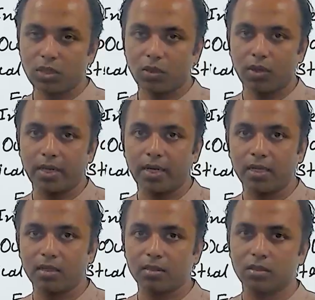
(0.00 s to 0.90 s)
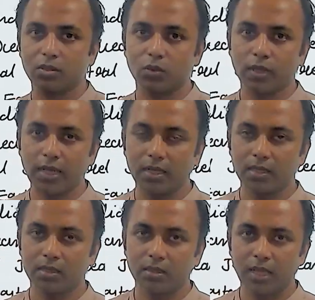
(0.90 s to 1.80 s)
content to write
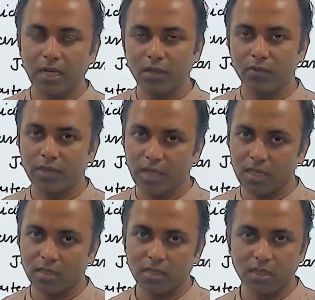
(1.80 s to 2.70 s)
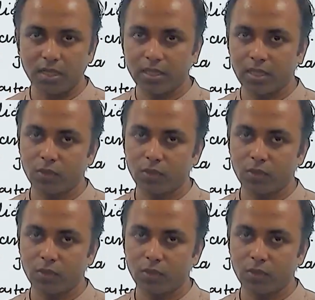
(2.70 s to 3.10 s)
any of the answer related